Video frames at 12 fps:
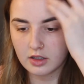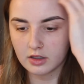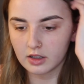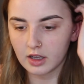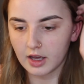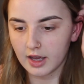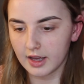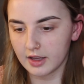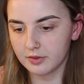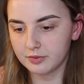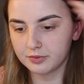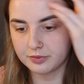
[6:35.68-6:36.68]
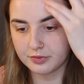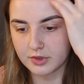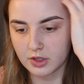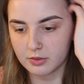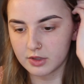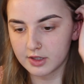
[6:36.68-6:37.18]
Okay,
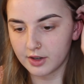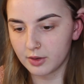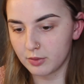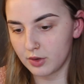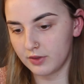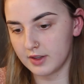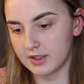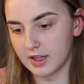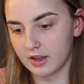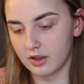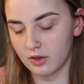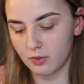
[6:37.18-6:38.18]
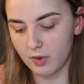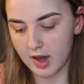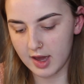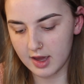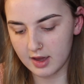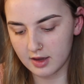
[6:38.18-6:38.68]
so I'm just going to move this out of the
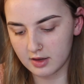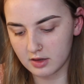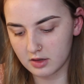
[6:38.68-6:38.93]
way.